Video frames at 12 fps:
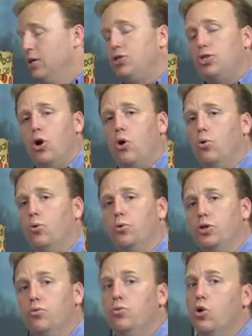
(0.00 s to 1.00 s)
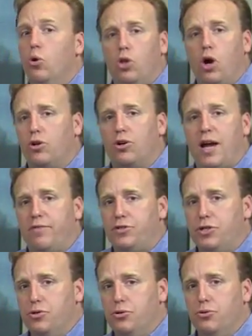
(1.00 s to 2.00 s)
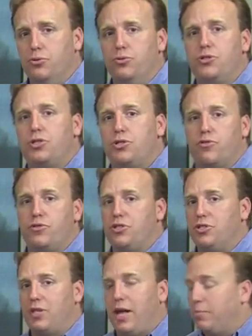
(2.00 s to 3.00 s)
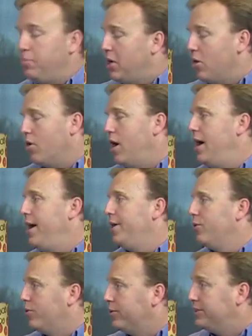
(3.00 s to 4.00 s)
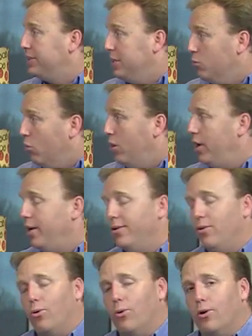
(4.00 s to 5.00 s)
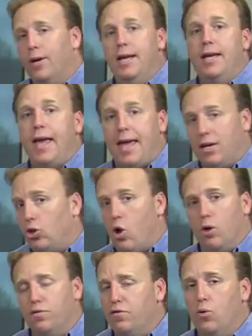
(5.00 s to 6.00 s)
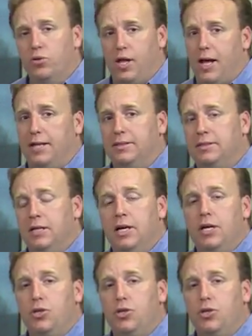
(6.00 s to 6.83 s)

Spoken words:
So you no longer have to use services like PRI or T1 or analog phone lines.